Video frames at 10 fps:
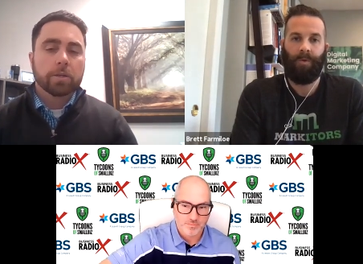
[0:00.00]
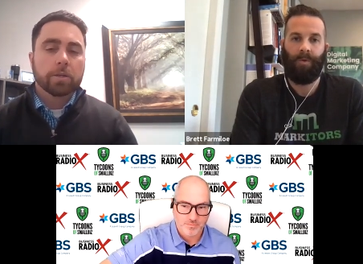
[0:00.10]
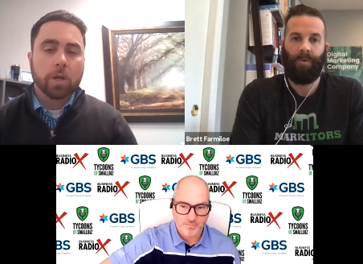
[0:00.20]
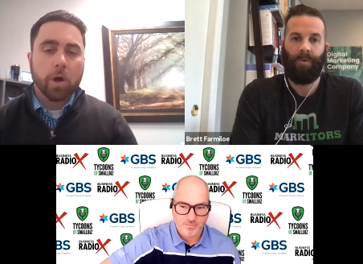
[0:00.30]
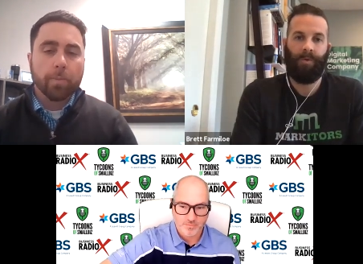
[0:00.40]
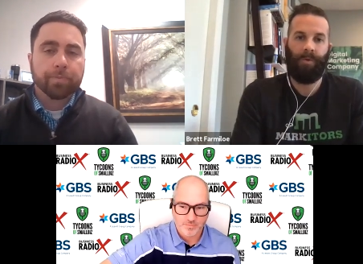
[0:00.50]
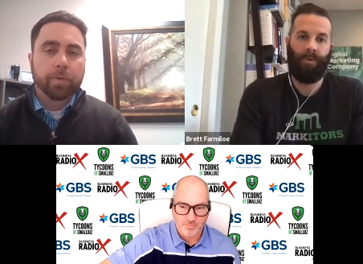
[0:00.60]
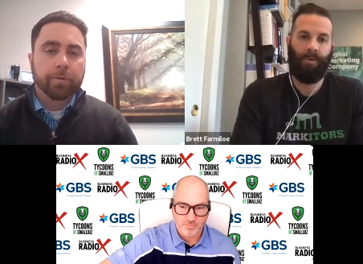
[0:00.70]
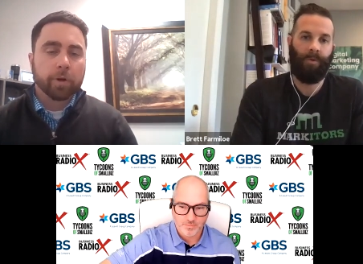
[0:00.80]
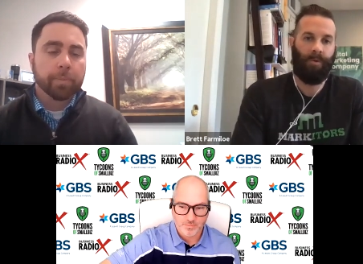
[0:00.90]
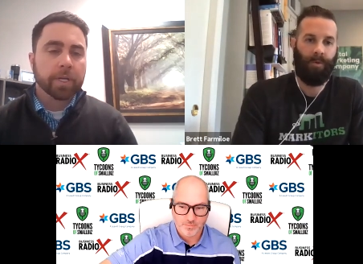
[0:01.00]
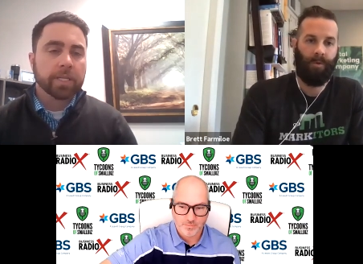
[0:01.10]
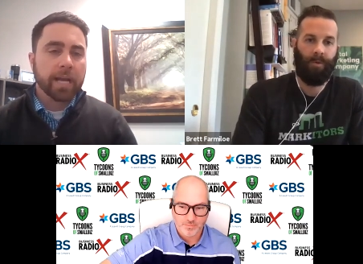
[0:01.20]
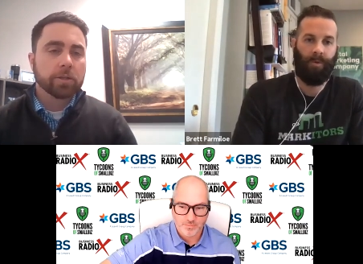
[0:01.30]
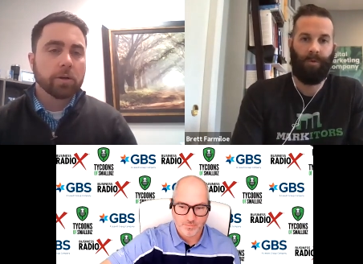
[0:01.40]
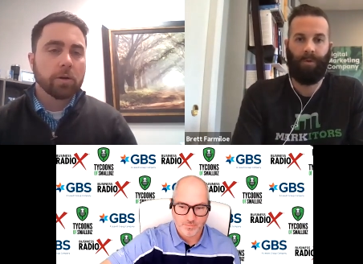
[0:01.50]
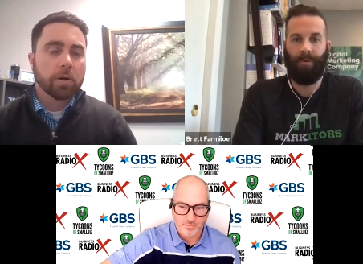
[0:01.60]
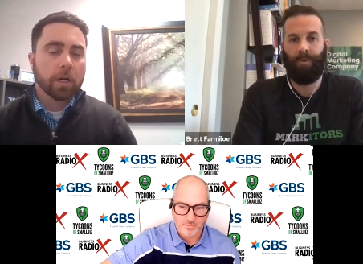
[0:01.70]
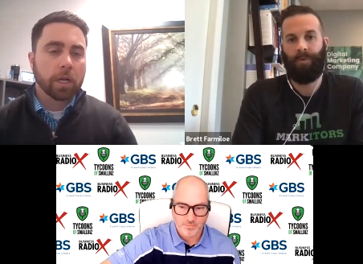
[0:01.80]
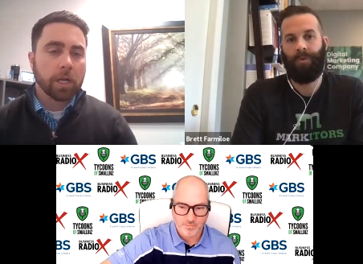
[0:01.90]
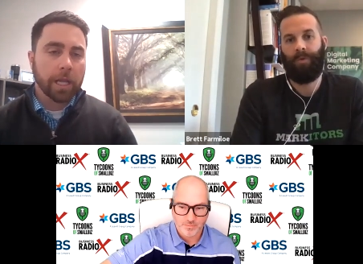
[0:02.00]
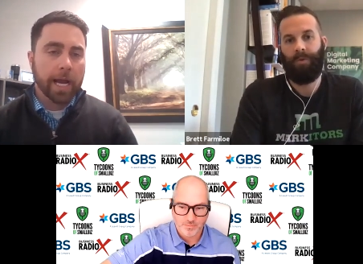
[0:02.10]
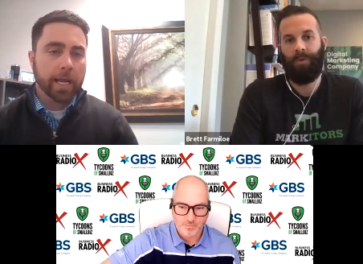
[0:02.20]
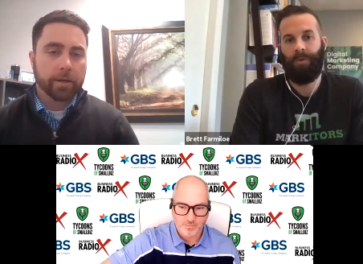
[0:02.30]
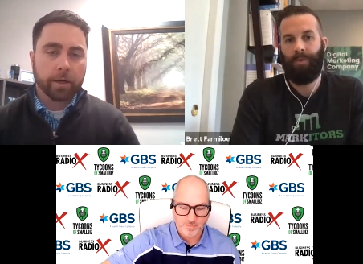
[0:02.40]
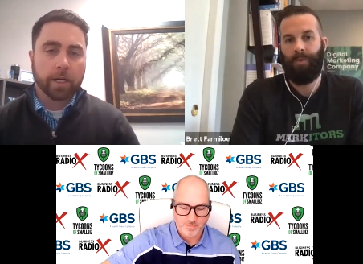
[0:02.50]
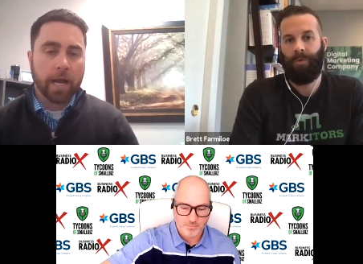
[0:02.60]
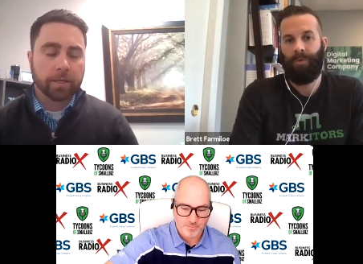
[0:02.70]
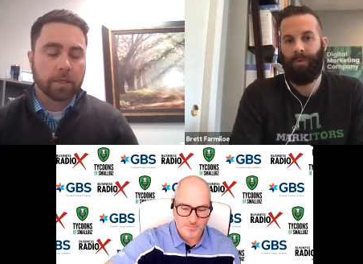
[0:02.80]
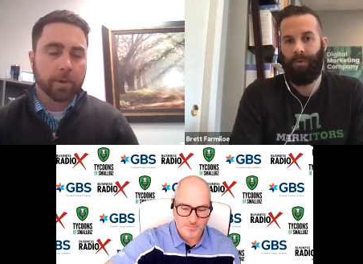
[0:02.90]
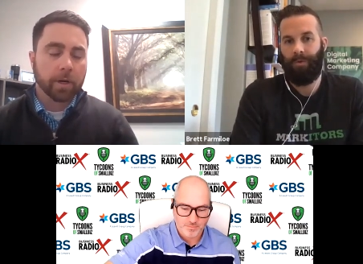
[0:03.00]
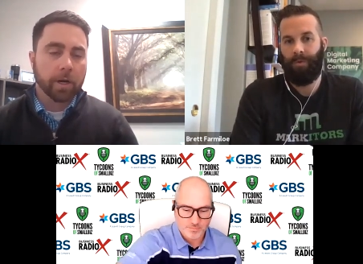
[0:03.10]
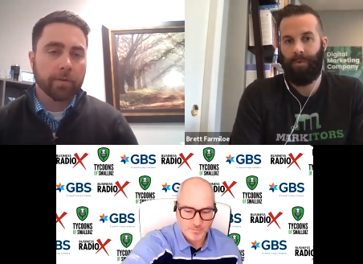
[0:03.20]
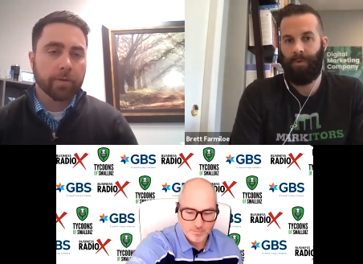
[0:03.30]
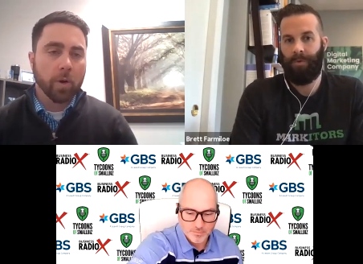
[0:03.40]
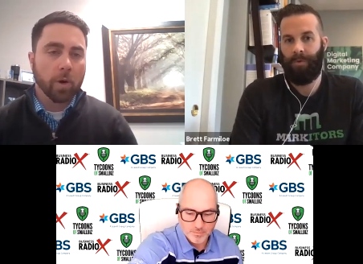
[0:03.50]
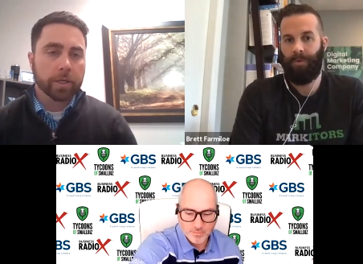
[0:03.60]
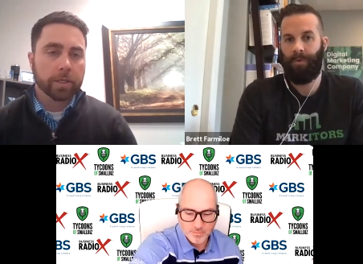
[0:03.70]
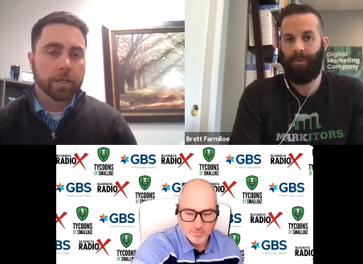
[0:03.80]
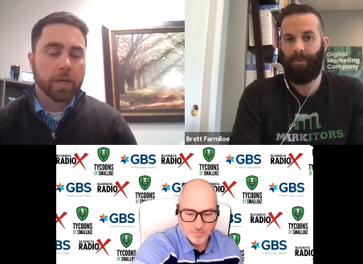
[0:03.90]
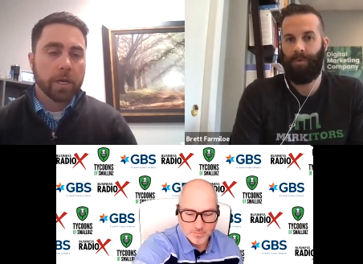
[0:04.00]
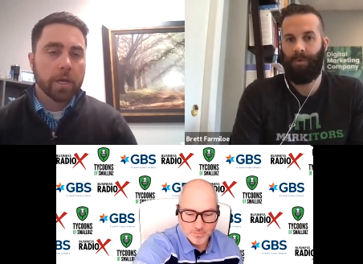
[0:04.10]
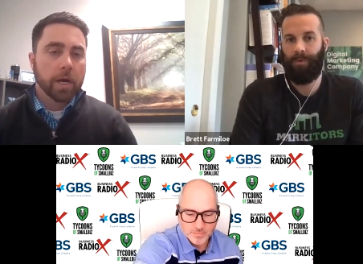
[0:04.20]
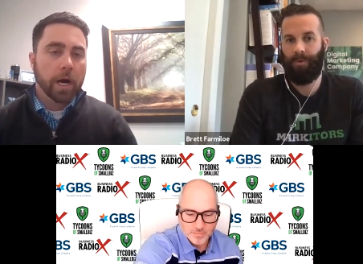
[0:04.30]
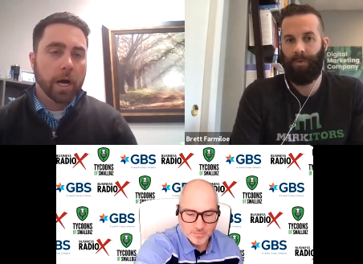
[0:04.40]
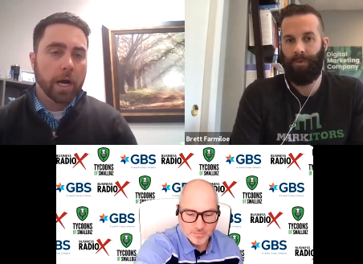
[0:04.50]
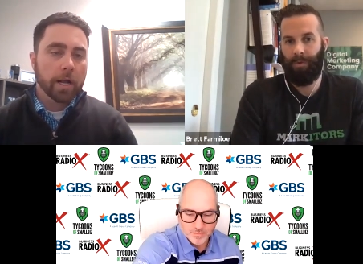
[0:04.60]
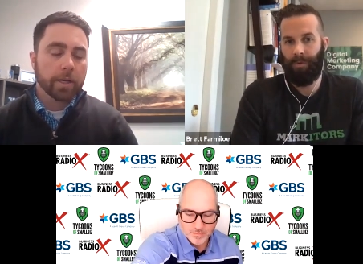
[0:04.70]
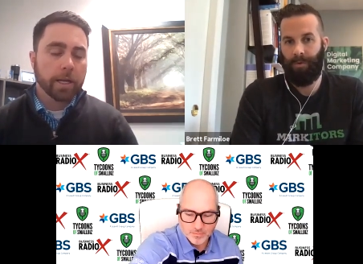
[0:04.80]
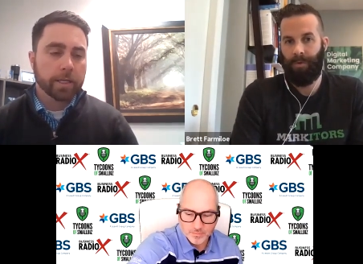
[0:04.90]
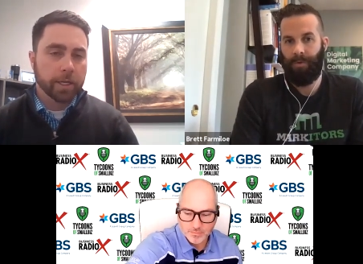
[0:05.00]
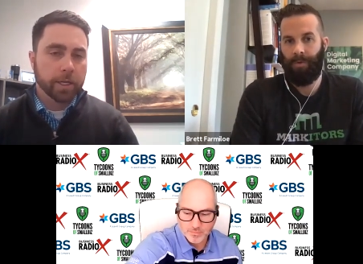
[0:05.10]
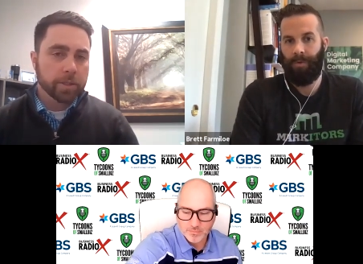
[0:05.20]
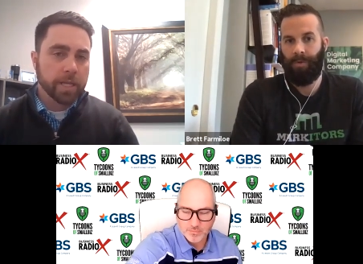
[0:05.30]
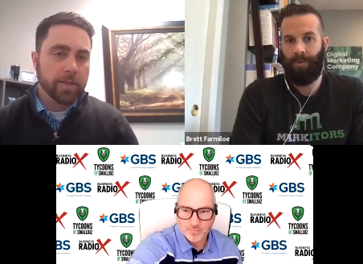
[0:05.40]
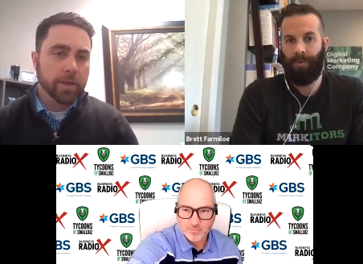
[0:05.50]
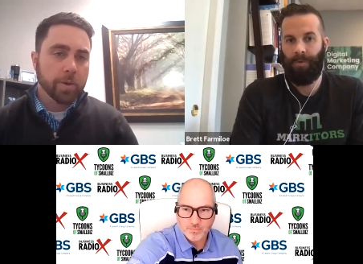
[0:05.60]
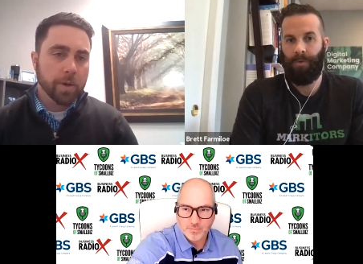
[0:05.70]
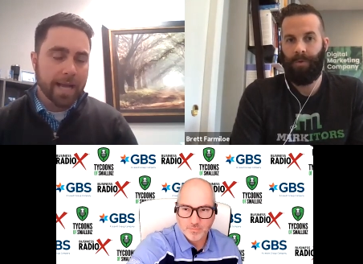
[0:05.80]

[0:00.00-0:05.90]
Speaker 1: So, for a potential client or customer of yours, uh, did you say that you